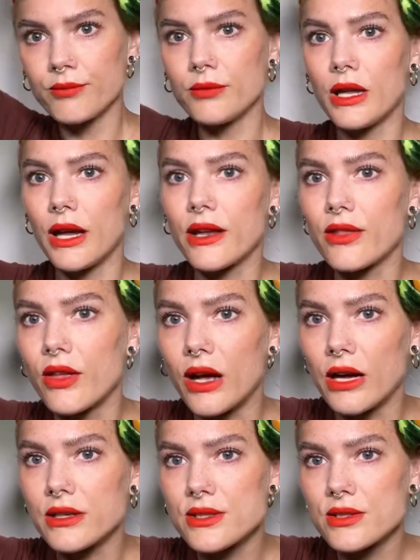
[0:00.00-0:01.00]
like
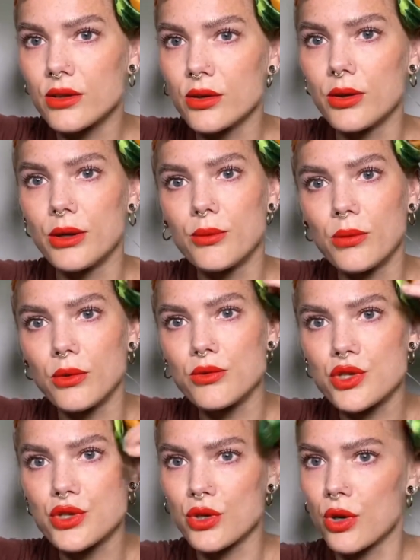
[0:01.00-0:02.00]
that so it won't
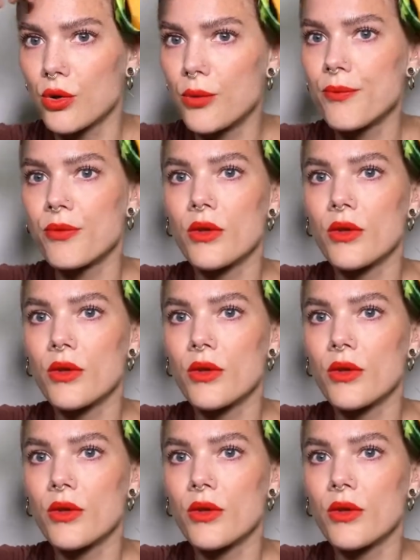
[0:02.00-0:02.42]
show.